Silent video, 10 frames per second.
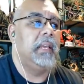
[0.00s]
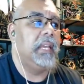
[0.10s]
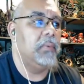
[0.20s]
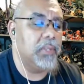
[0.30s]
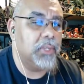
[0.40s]

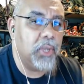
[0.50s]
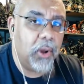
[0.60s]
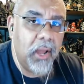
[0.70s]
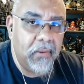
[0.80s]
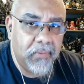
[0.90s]
He was a
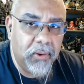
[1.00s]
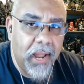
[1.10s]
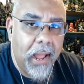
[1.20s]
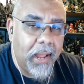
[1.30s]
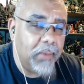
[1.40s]
sought-after
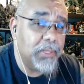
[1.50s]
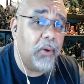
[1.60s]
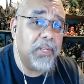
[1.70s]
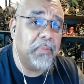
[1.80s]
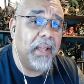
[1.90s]
guy. He was
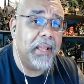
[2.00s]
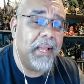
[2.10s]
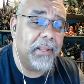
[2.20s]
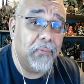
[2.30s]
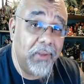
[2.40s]
always playing
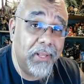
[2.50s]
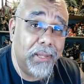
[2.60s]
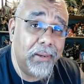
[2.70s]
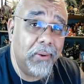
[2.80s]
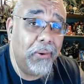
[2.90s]
like the
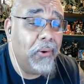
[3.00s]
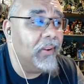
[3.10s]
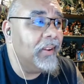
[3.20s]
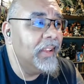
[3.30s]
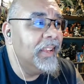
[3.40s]
villain
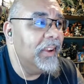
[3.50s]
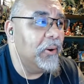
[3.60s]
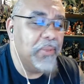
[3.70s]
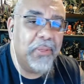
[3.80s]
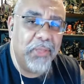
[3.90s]
or
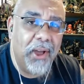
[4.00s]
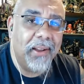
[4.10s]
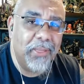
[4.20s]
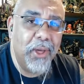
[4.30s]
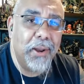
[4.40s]
or the
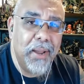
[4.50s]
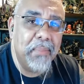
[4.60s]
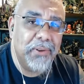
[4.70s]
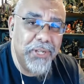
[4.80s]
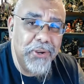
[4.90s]
thug, thug
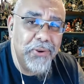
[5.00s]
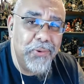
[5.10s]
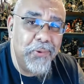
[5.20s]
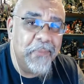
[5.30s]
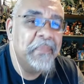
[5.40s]
number
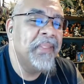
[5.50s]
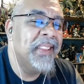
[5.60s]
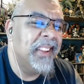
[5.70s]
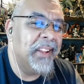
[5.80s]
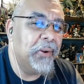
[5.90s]
two.
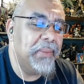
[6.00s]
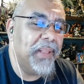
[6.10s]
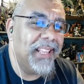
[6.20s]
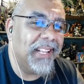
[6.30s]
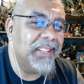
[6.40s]
You know, he
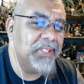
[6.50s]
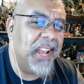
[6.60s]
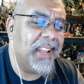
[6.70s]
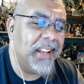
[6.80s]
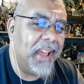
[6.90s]
played like the
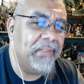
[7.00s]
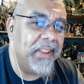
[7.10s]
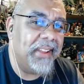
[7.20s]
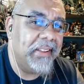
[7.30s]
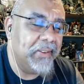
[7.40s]
second
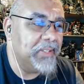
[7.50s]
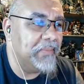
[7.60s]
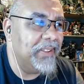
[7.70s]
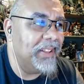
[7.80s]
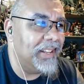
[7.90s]
heavy or
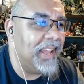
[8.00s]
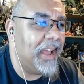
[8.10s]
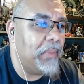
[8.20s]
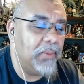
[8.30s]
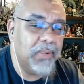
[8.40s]
something like
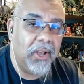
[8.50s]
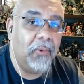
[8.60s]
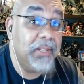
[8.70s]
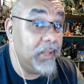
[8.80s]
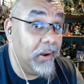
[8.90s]
that. But he was
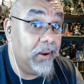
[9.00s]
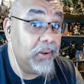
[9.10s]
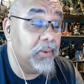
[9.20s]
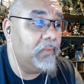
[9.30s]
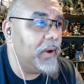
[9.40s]
always there
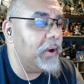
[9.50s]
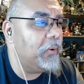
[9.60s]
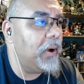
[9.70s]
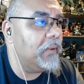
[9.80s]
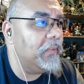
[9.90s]
doing the fight
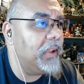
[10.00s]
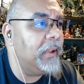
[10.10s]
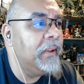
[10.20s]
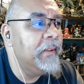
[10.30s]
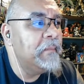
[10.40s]

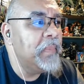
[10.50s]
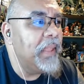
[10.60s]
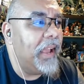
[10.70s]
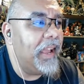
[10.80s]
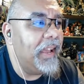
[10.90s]
choreography
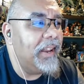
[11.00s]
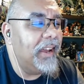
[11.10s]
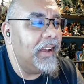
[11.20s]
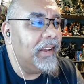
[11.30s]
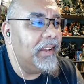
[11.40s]
and
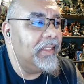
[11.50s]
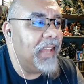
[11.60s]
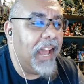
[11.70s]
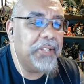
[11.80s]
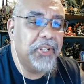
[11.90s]
uh,
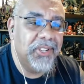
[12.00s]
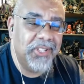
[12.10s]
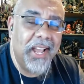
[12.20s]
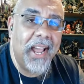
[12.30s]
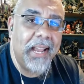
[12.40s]
the action
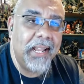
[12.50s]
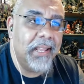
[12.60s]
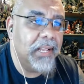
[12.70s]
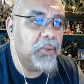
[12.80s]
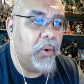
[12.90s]
design.
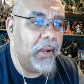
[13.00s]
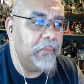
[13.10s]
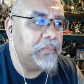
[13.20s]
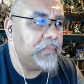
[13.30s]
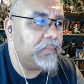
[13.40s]
In this one,